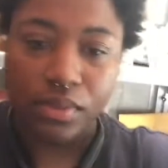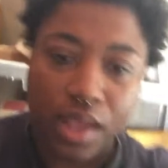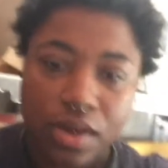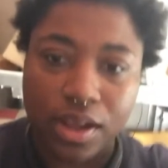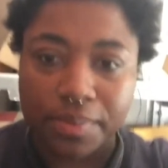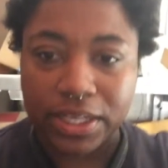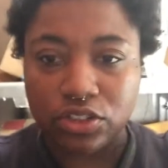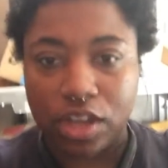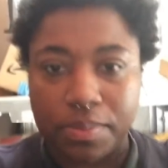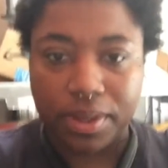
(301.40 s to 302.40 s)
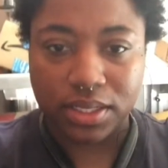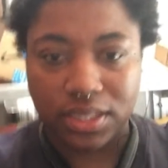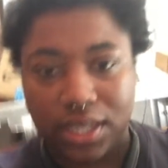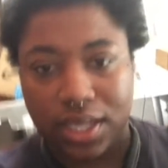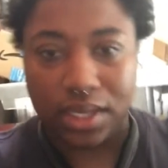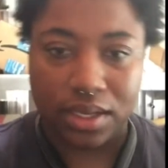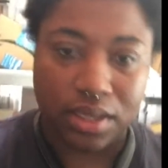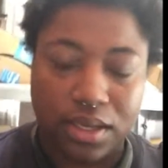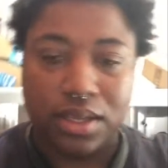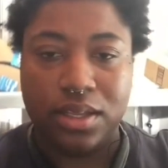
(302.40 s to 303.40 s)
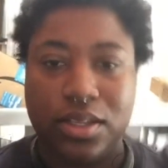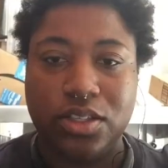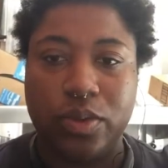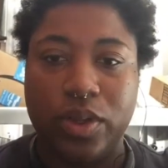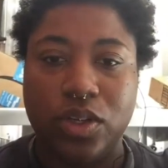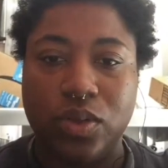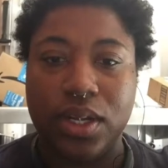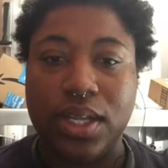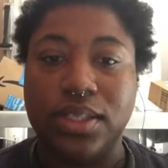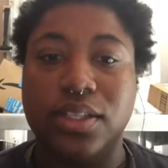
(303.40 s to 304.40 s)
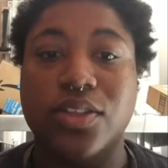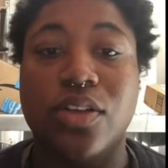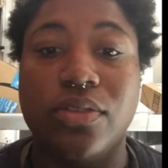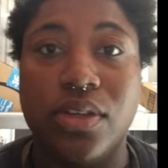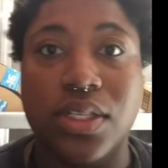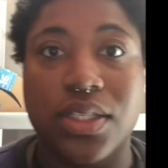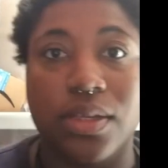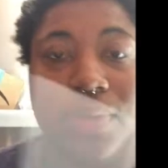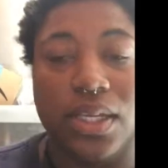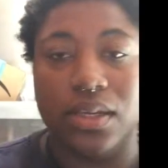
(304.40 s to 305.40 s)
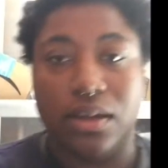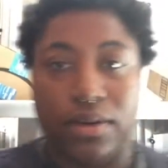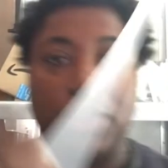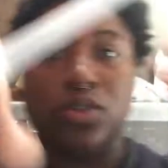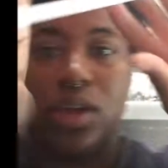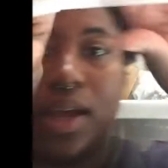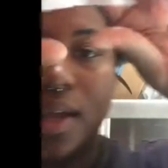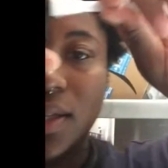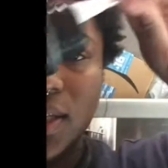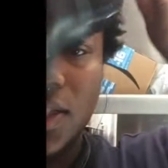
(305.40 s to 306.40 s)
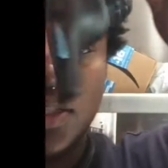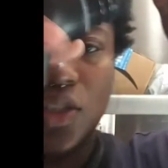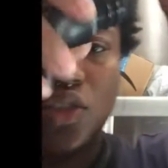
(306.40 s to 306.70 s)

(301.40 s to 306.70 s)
I don't got my tripod today. So we're going like this. Hopefully you can see me. All right, so this is the